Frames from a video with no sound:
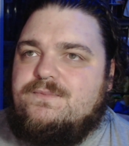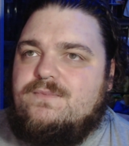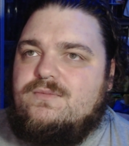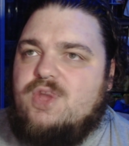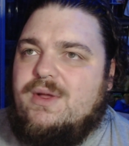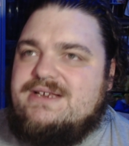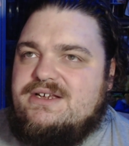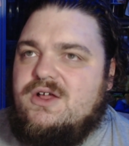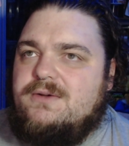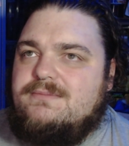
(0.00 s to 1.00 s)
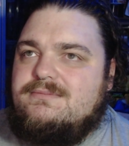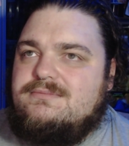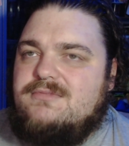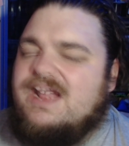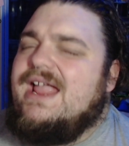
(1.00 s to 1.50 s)
No, I did not.
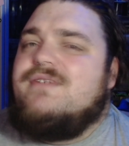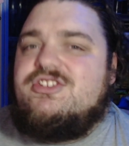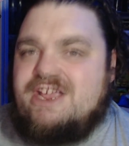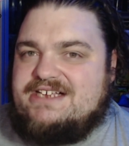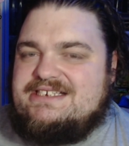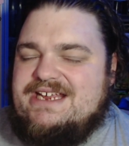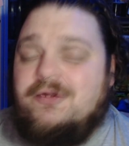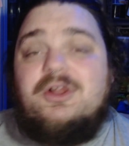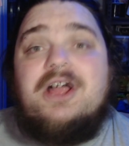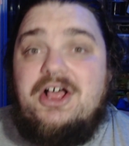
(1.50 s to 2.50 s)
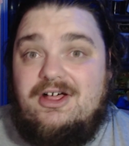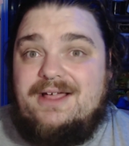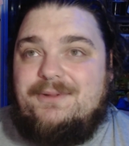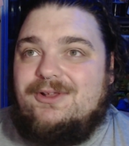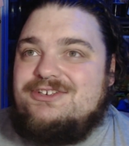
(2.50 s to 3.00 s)
I gave it to Jack Steele. I
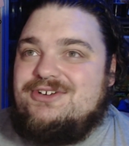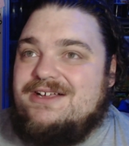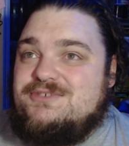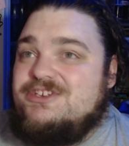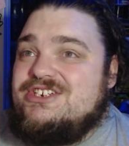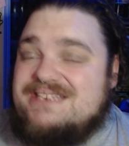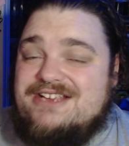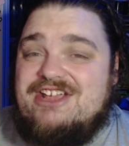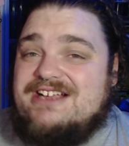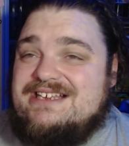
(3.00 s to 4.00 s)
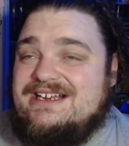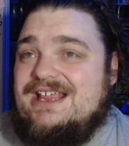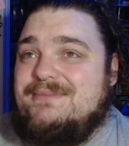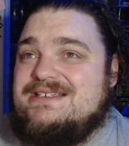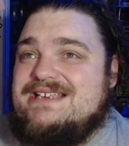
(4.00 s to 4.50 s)
apologise. We just said Jack
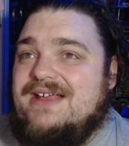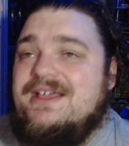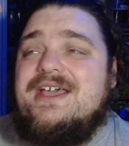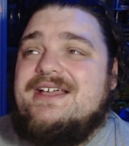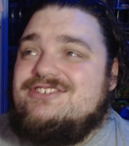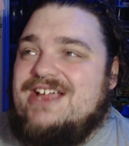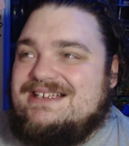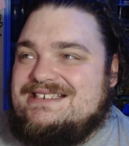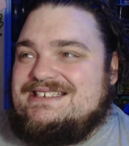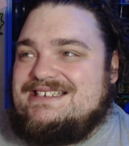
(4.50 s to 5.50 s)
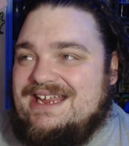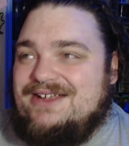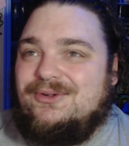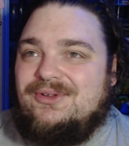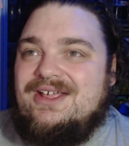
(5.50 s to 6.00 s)
Sinclair missed out. Jack
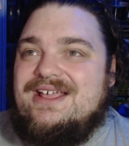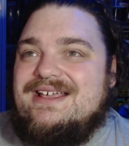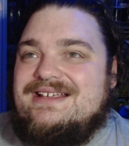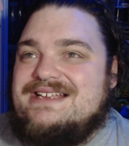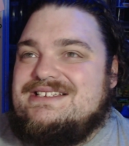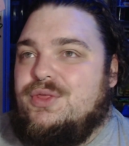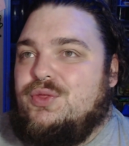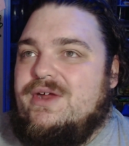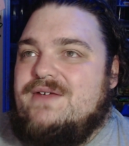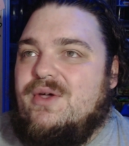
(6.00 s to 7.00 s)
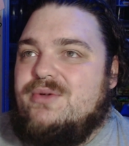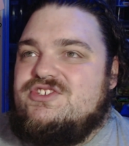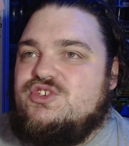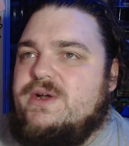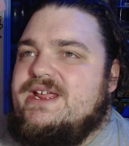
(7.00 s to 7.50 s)
Steele gets the 3 votes.
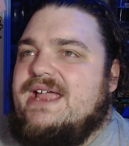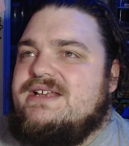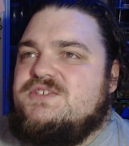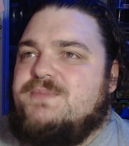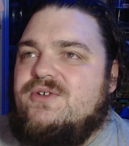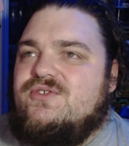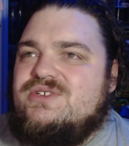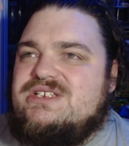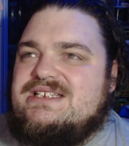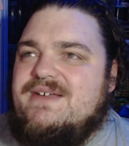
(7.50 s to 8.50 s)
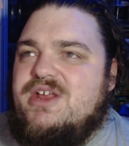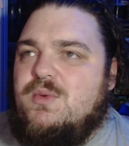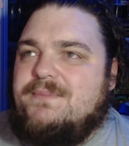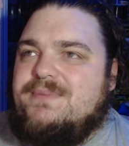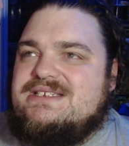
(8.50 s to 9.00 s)
28 disposals at
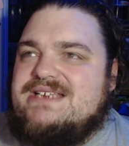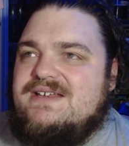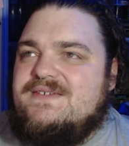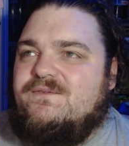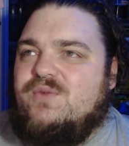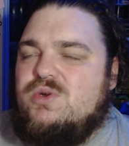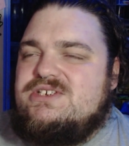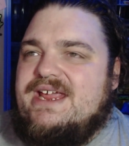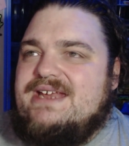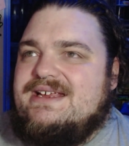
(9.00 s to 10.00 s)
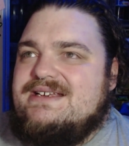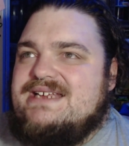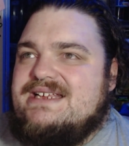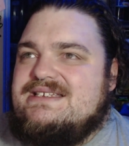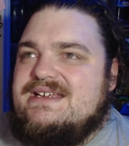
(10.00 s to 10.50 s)
71%, 14
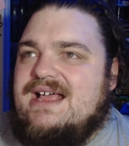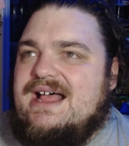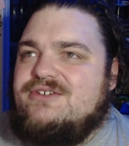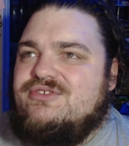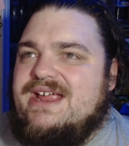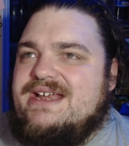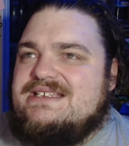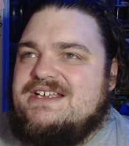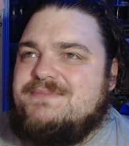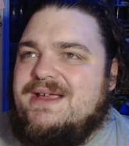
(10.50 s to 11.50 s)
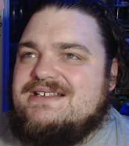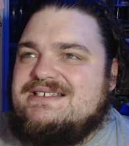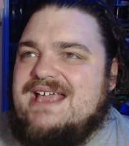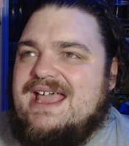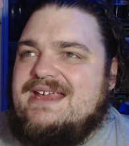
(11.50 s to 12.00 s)
contested, 186 metres
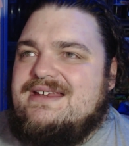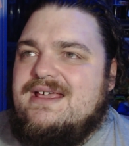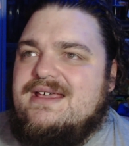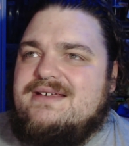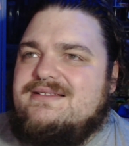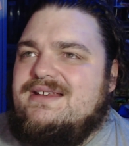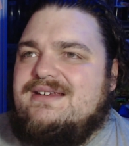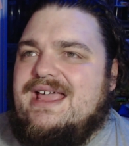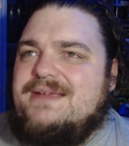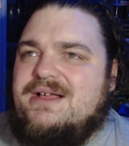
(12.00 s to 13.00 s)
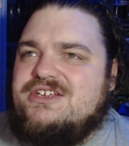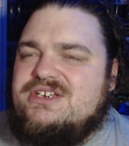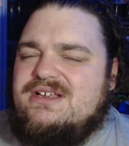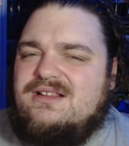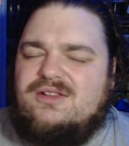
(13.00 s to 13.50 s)
gained. Didn't gain much,
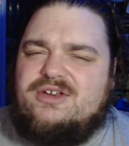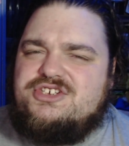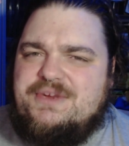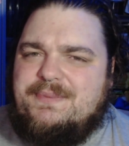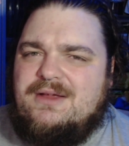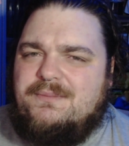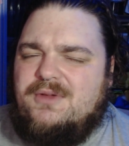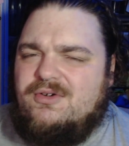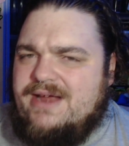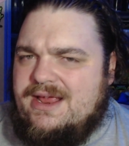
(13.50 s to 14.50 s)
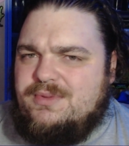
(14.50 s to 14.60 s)
a lot of chipping around with